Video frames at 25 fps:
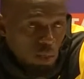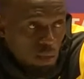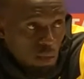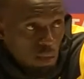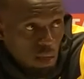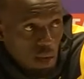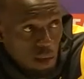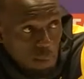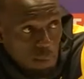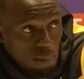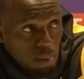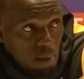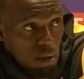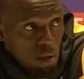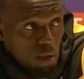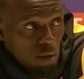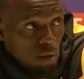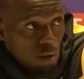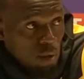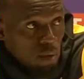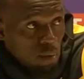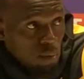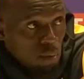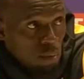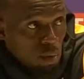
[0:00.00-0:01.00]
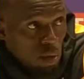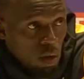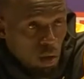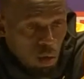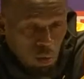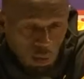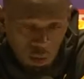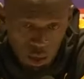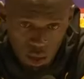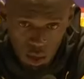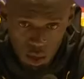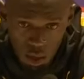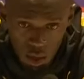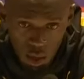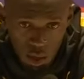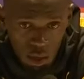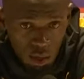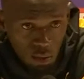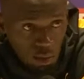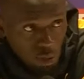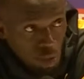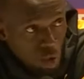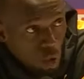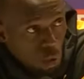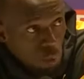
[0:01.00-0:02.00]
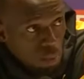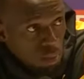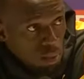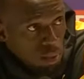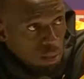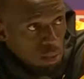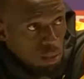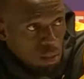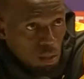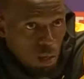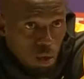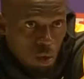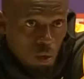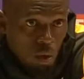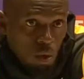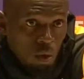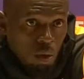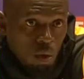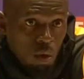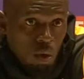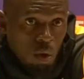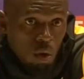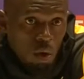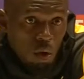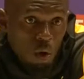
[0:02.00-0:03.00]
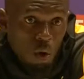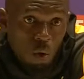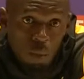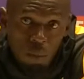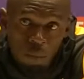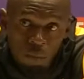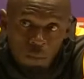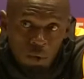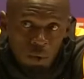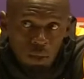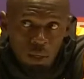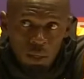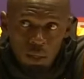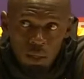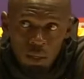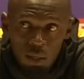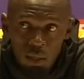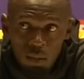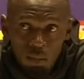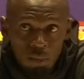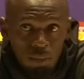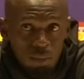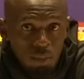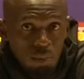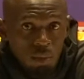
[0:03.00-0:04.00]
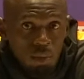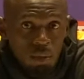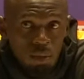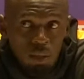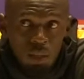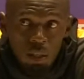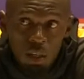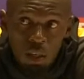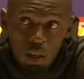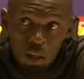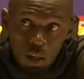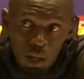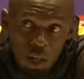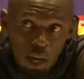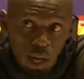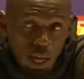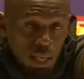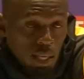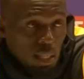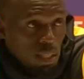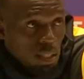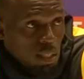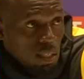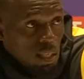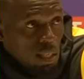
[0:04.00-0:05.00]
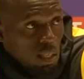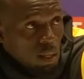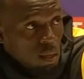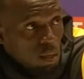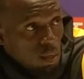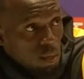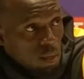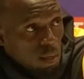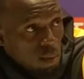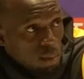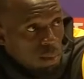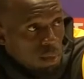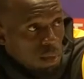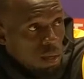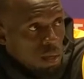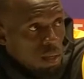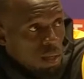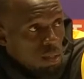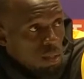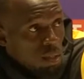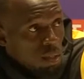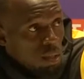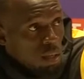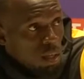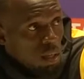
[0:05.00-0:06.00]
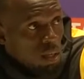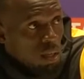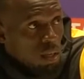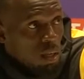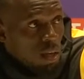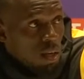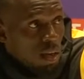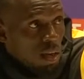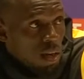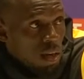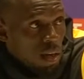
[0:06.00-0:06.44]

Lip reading: You can be the great without doping. So hopefully the young athletes can look at me and see.